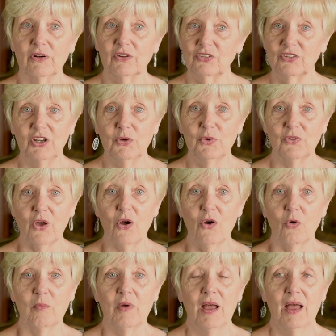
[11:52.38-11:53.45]
She was
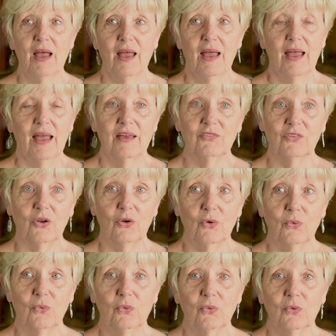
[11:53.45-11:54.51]
home.
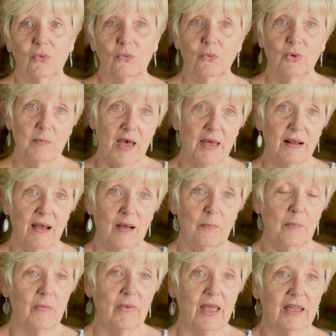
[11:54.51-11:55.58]
So we met up,
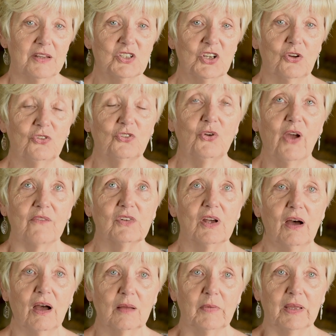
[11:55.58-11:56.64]
and she goes, you have to
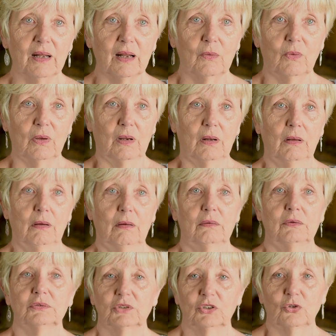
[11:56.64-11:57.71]
hug me. And I went,
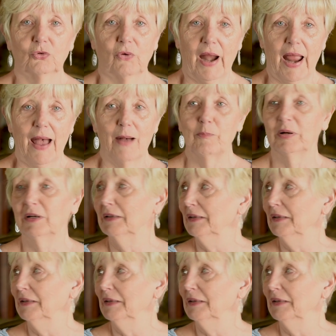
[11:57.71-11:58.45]
oh, crap.